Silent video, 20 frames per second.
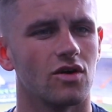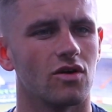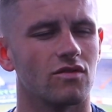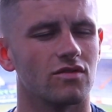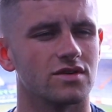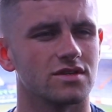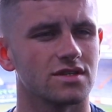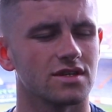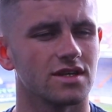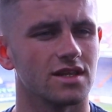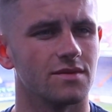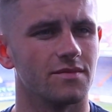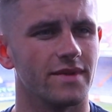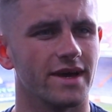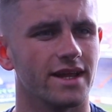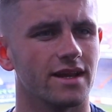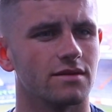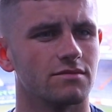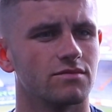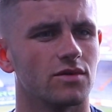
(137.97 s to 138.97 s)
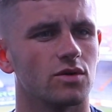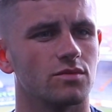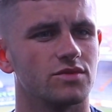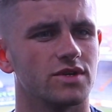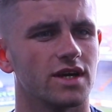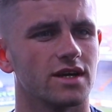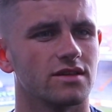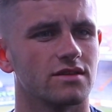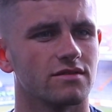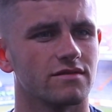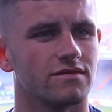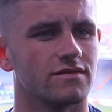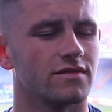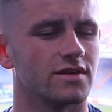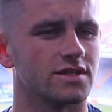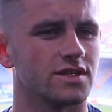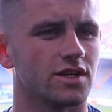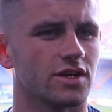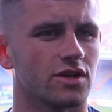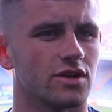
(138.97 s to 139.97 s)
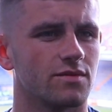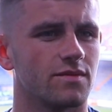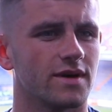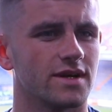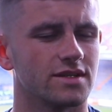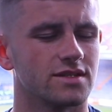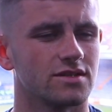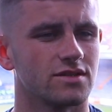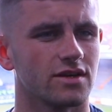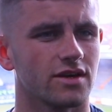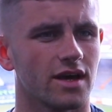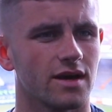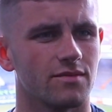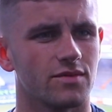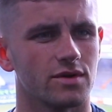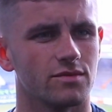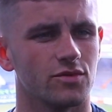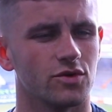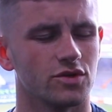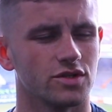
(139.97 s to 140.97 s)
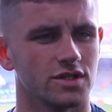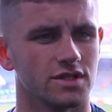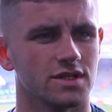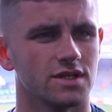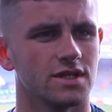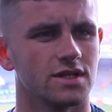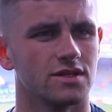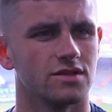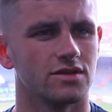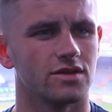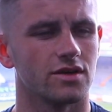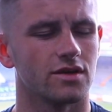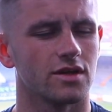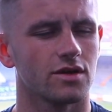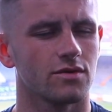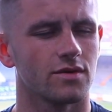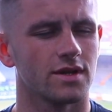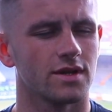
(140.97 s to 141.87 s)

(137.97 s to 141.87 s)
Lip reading: obviously the main objective as a group is to get promotion to League